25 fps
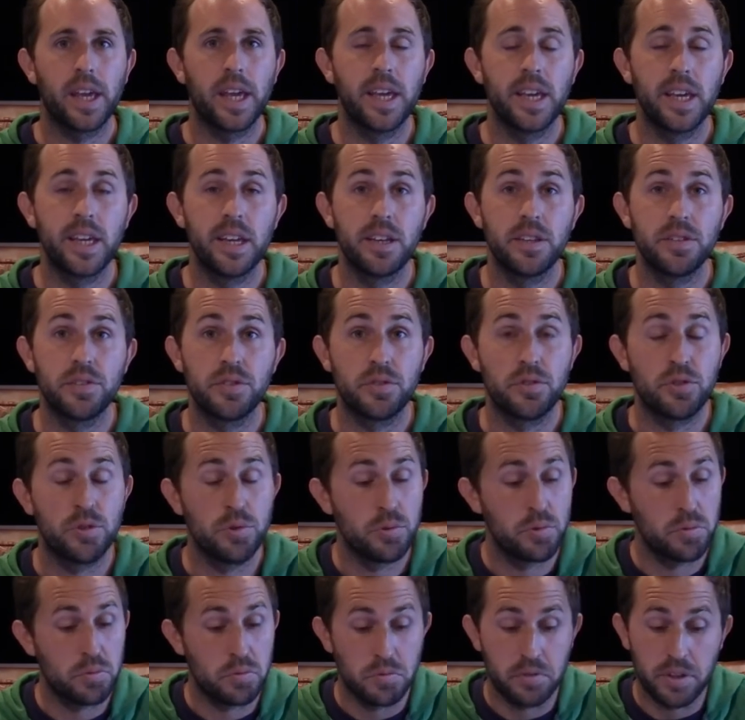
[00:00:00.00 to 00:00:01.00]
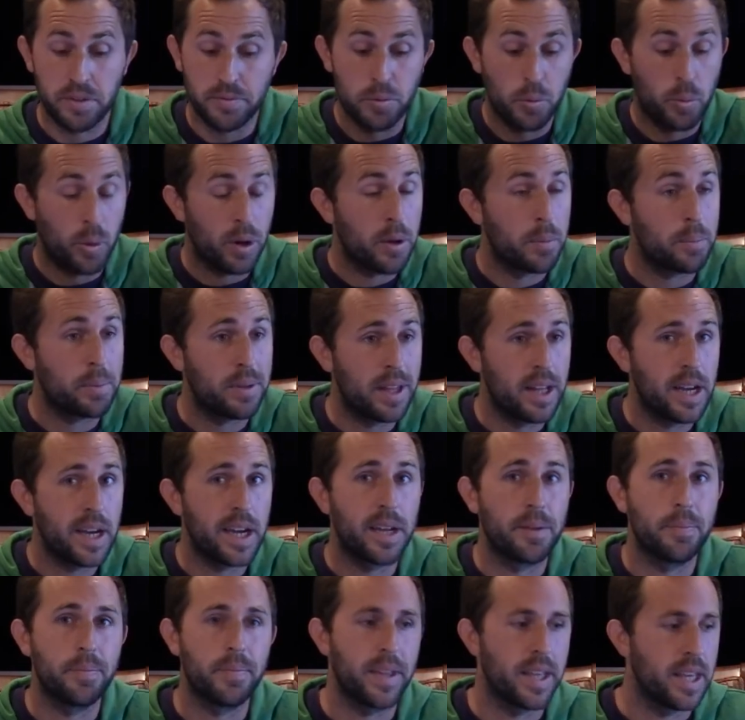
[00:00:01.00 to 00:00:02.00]
is to, if you want to
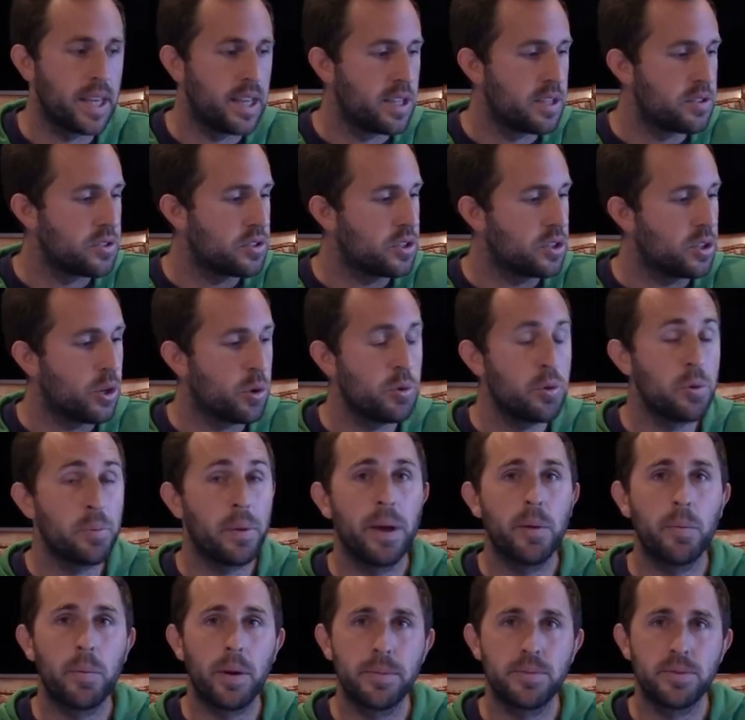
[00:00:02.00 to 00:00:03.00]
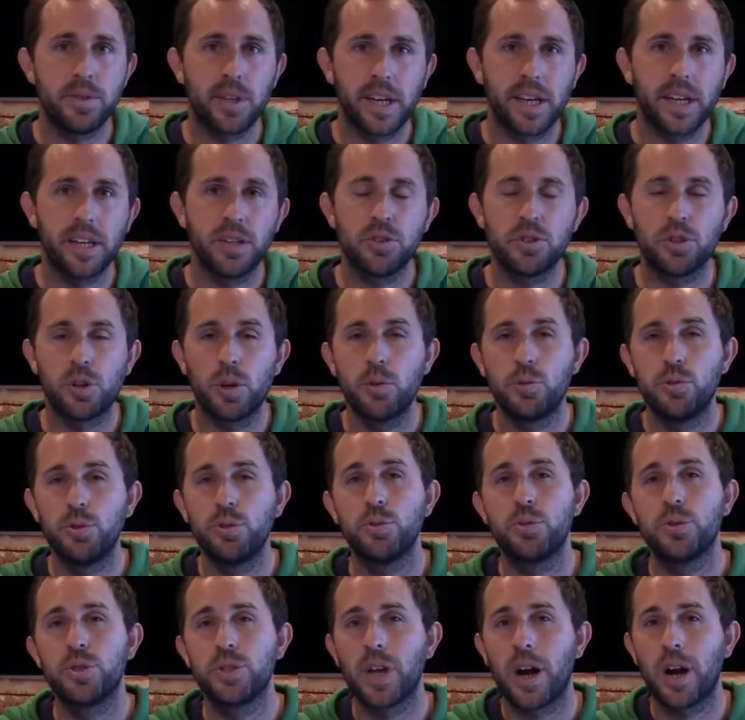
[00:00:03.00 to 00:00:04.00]
apply, is go to my website. Just go
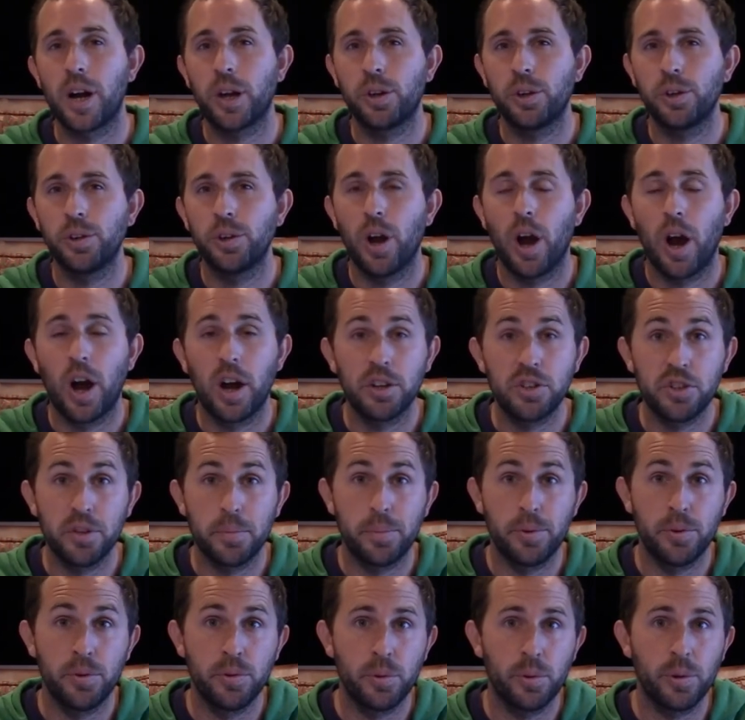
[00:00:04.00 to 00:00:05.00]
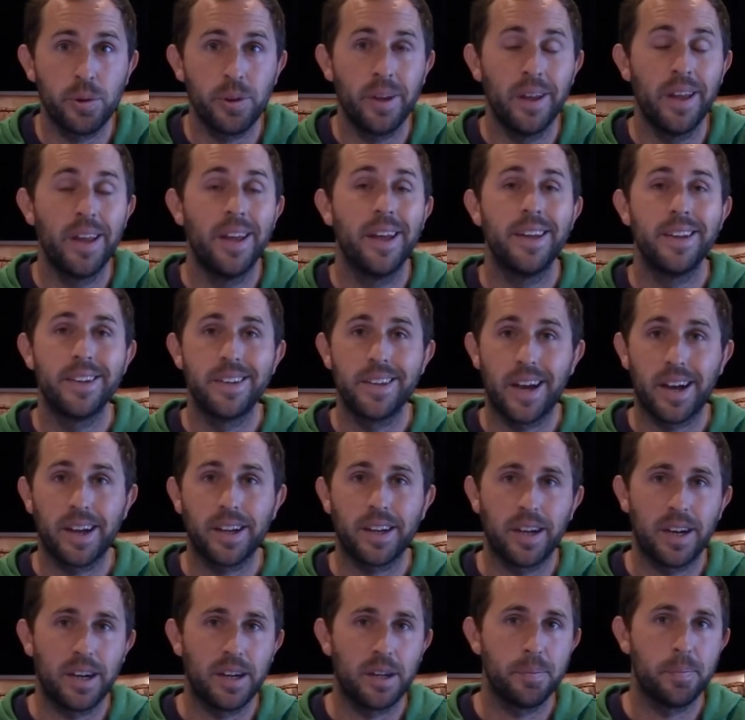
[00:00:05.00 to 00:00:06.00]
to
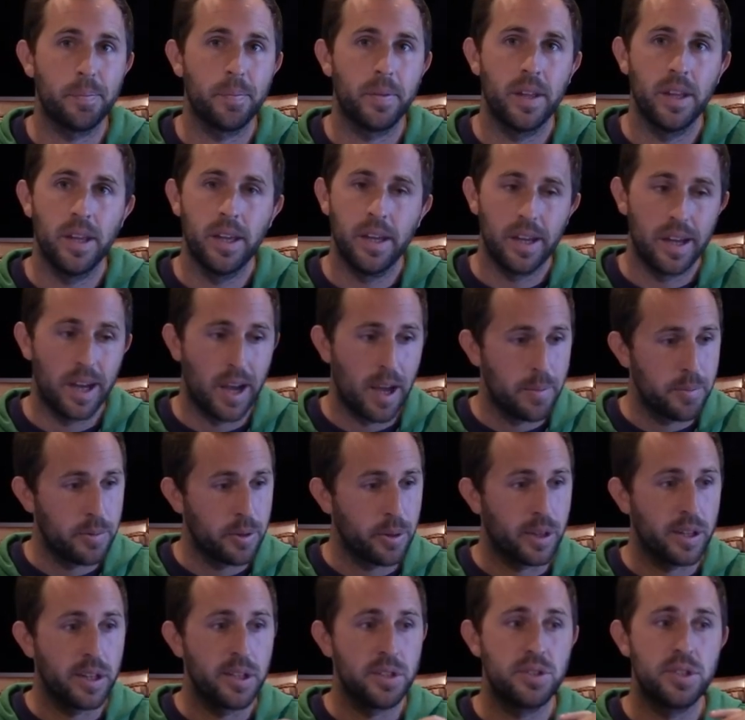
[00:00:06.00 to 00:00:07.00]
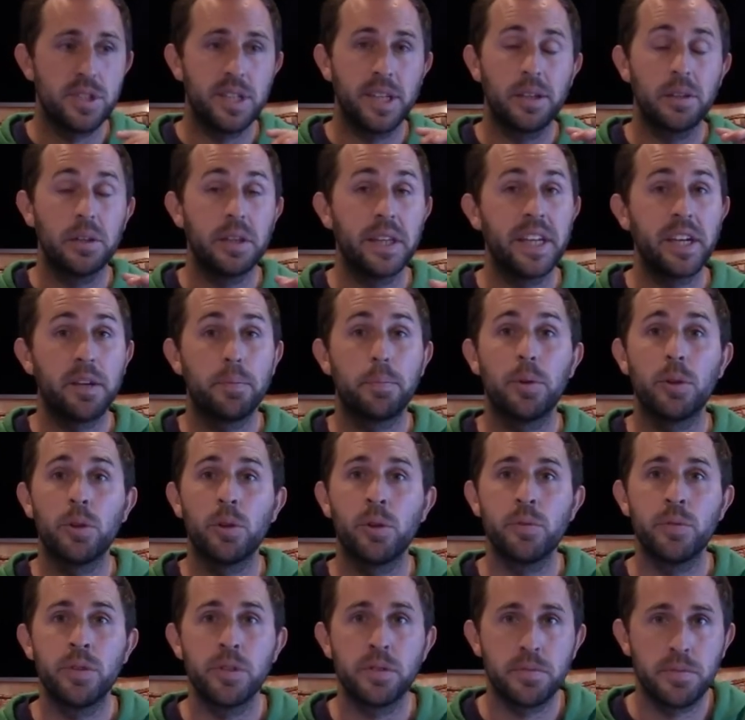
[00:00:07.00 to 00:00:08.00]
soccerentrepreneur.com. You're going to see a link
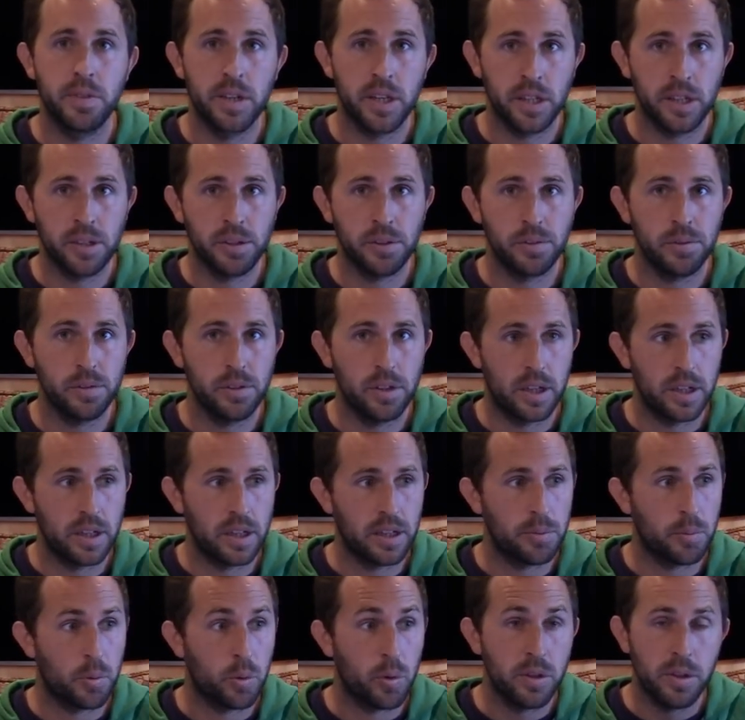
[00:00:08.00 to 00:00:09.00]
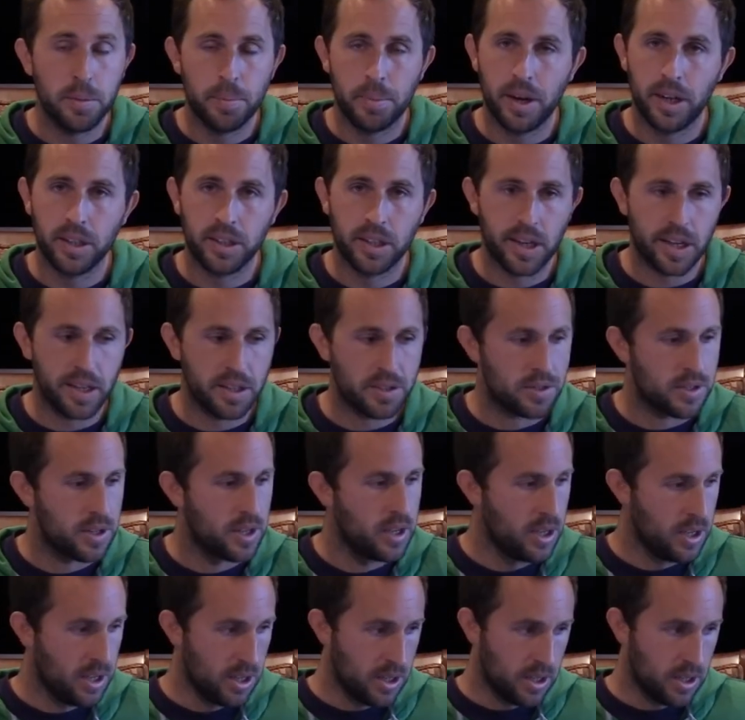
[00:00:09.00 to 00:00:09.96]
below this video or in the podcast,